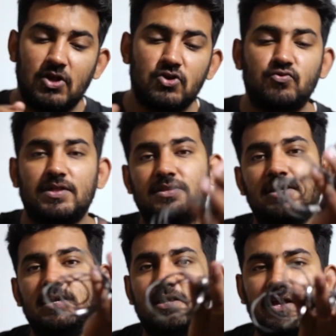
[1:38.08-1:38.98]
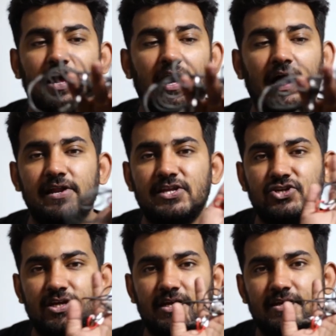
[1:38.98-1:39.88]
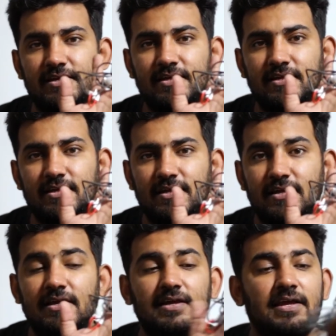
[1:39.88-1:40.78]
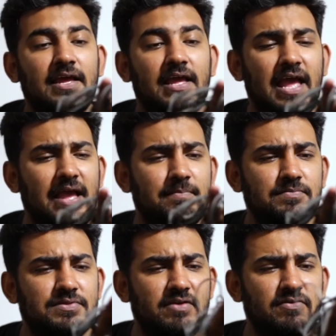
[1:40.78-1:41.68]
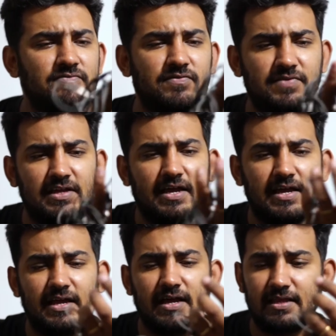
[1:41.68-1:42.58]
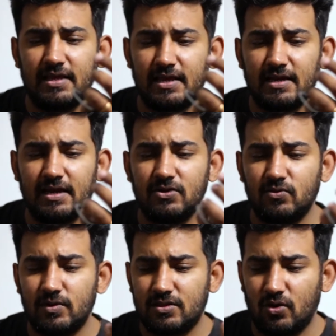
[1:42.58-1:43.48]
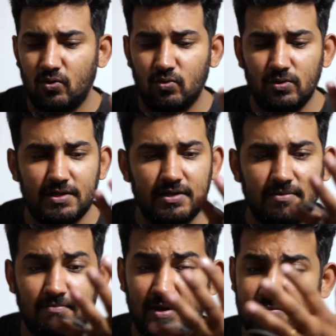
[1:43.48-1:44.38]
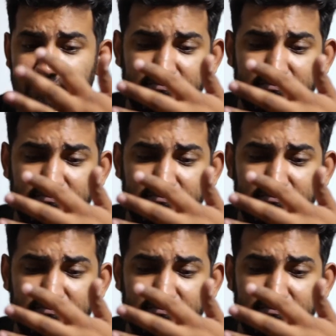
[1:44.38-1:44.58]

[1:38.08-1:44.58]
trusty RHA M750i. Again, I know it's old, but